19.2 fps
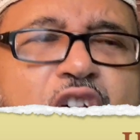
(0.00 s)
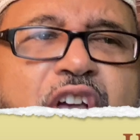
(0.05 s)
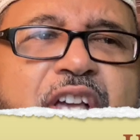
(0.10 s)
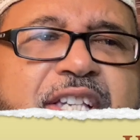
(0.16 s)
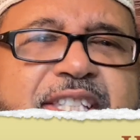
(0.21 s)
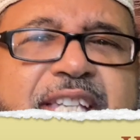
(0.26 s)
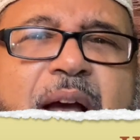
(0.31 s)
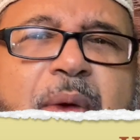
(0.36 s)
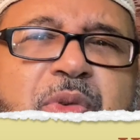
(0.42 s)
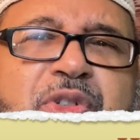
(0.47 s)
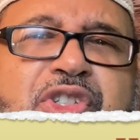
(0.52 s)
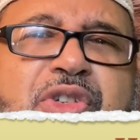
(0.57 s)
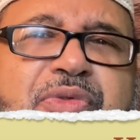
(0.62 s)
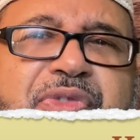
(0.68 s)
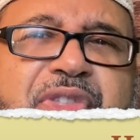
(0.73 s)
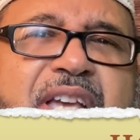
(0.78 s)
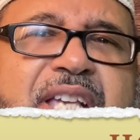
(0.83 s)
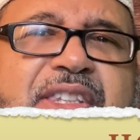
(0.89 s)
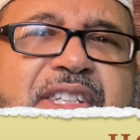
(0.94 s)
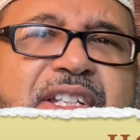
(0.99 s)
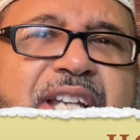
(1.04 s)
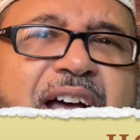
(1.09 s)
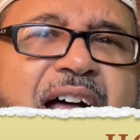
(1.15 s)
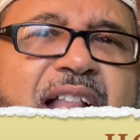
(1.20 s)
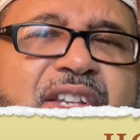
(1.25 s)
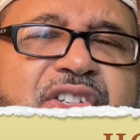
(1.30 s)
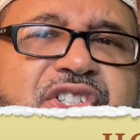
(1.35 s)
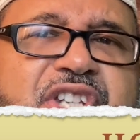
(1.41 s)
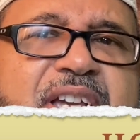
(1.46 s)
Is that what you think the
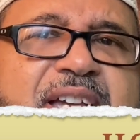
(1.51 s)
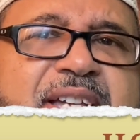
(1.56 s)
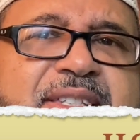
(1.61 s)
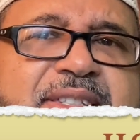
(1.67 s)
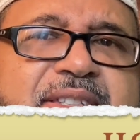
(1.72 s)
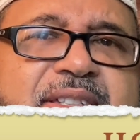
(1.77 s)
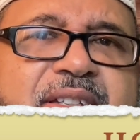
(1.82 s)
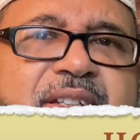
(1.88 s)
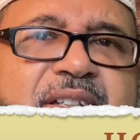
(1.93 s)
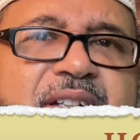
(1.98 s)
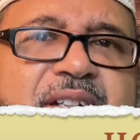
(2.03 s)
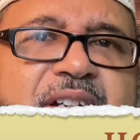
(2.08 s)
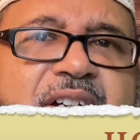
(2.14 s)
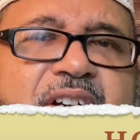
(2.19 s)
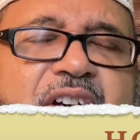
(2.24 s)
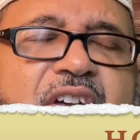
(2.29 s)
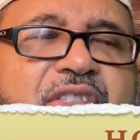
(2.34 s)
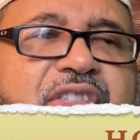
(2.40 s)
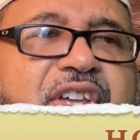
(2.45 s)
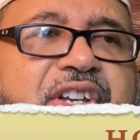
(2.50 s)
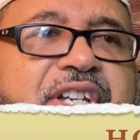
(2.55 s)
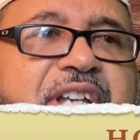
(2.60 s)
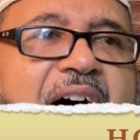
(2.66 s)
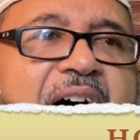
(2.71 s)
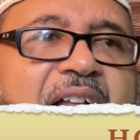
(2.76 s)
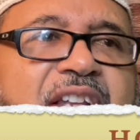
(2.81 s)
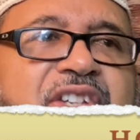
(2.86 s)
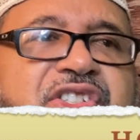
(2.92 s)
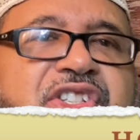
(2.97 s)
knowledge is? The
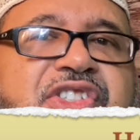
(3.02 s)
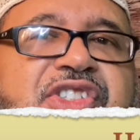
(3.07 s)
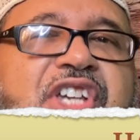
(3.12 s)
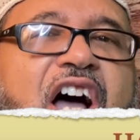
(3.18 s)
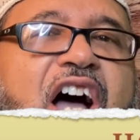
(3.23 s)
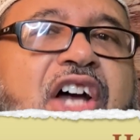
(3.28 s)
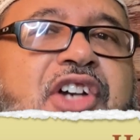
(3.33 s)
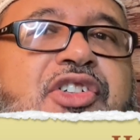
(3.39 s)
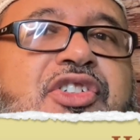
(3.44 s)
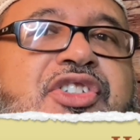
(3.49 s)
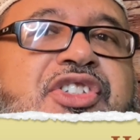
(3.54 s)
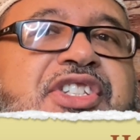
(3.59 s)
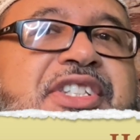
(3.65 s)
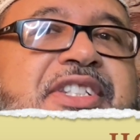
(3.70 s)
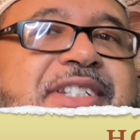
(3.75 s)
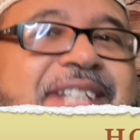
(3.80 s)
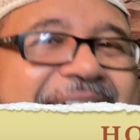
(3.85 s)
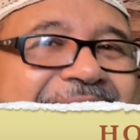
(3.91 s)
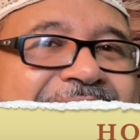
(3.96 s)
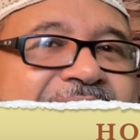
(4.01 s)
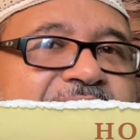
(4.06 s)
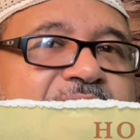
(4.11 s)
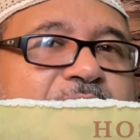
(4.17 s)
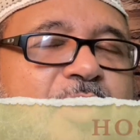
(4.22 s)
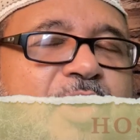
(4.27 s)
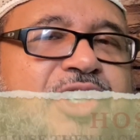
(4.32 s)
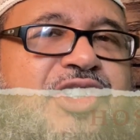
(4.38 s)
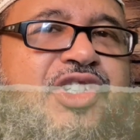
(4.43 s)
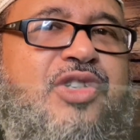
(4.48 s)
knowledge is understanding
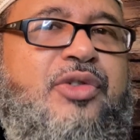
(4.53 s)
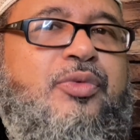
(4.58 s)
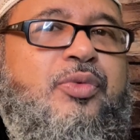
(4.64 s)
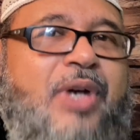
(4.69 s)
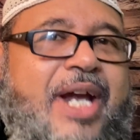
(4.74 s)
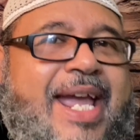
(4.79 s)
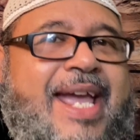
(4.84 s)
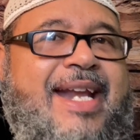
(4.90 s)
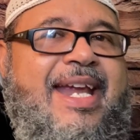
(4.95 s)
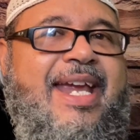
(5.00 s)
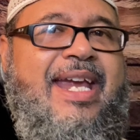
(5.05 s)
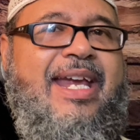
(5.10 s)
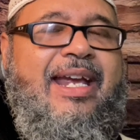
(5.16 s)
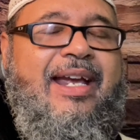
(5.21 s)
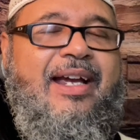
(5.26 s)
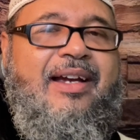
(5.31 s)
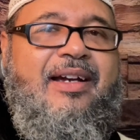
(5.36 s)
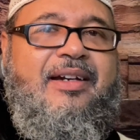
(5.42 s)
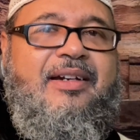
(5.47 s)
what you're reading.